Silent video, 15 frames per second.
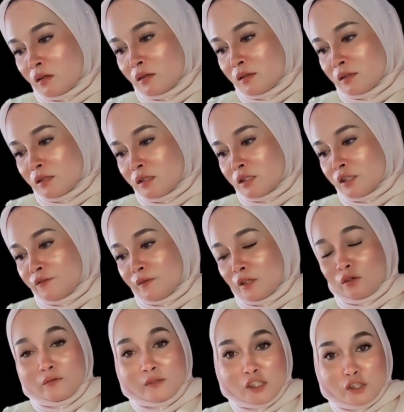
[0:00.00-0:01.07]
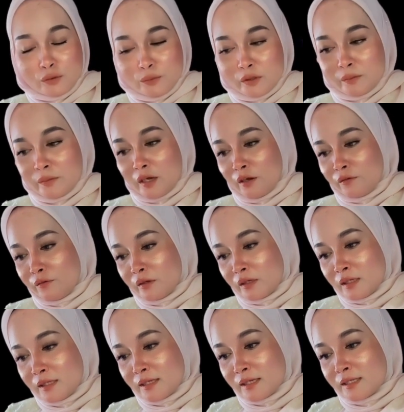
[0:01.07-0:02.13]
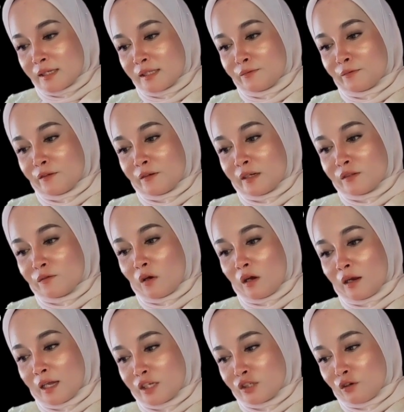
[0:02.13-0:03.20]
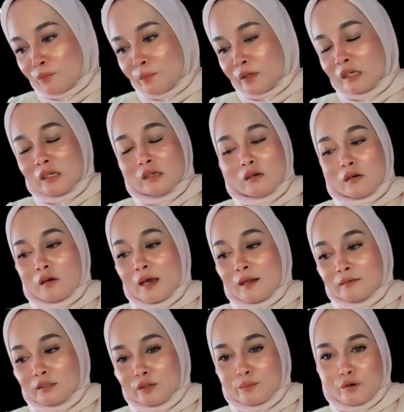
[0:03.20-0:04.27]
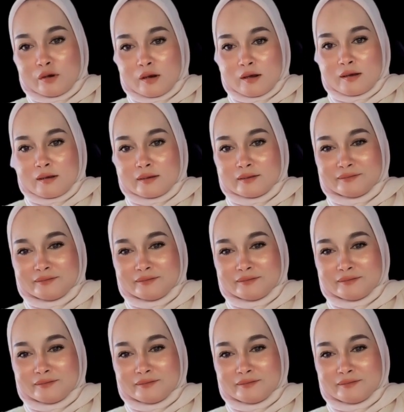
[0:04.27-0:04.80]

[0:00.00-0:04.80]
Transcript: shift in consumer behavior such as preference for online shopping or healthy product.